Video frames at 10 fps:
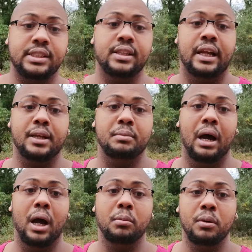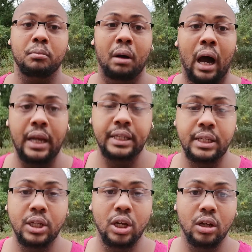see like in my upper
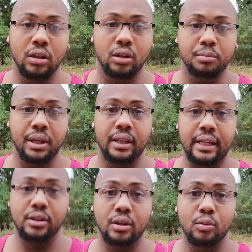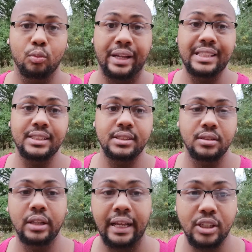body a little bit like the weight
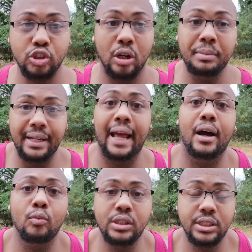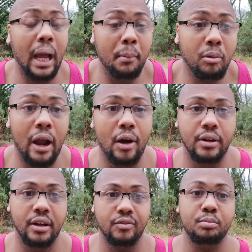like trimming down, which I'm proud
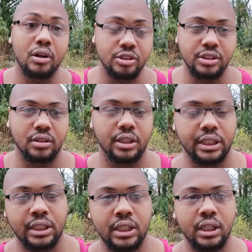of personally.